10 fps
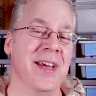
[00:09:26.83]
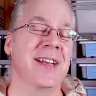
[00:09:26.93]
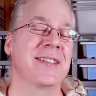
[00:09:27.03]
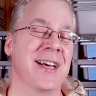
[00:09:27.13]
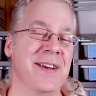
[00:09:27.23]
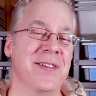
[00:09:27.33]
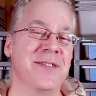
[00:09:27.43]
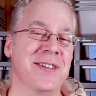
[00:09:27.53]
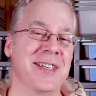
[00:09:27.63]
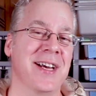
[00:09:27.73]
And it's kind of
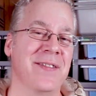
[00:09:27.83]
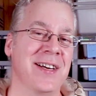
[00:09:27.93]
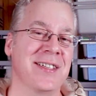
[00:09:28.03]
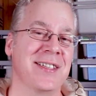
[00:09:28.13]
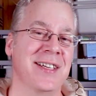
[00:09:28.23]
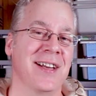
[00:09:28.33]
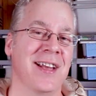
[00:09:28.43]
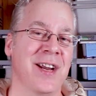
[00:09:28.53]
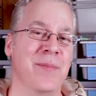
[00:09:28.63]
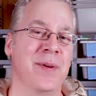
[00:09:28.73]
interesting. I've actually seen a
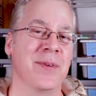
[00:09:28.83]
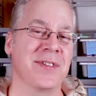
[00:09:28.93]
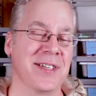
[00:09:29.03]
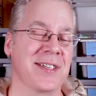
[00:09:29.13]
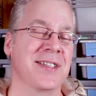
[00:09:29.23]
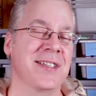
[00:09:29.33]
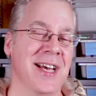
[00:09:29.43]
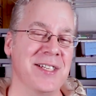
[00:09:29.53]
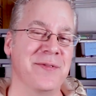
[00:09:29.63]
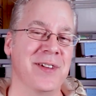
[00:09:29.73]
lot of people
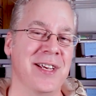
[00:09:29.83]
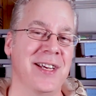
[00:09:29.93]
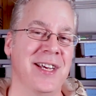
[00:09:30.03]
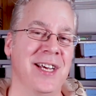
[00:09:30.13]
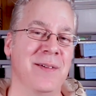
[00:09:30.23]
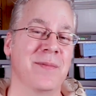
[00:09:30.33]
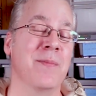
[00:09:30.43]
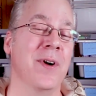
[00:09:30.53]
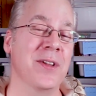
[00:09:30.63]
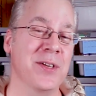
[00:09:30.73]
successfully keep
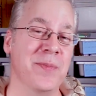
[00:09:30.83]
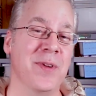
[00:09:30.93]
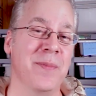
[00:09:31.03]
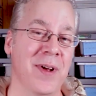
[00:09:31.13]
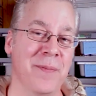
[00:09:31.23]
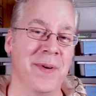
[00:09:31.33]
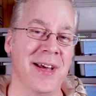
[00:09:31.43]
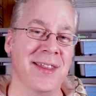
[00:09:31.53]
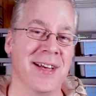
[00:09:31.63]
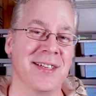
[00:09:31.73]
multiple ball
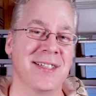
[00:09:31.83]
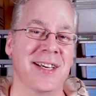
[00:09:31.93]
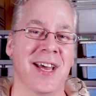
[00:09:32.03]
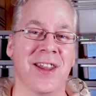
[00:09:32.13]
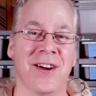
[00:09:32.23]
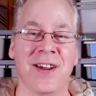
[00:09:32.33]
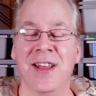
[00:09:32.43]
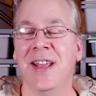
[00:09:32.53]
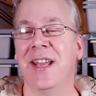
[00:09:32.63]
pythons together